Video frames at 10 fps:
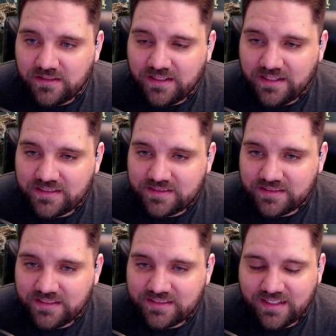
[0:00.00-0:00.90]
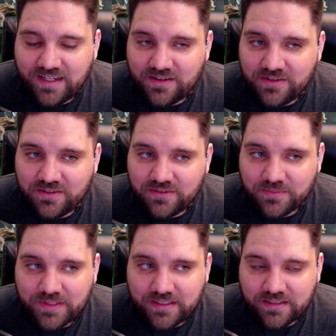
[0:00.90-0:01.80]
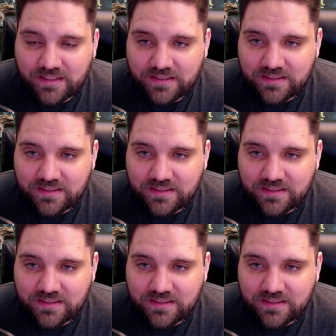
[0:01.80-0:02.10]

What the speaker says: And it's I don't know, man.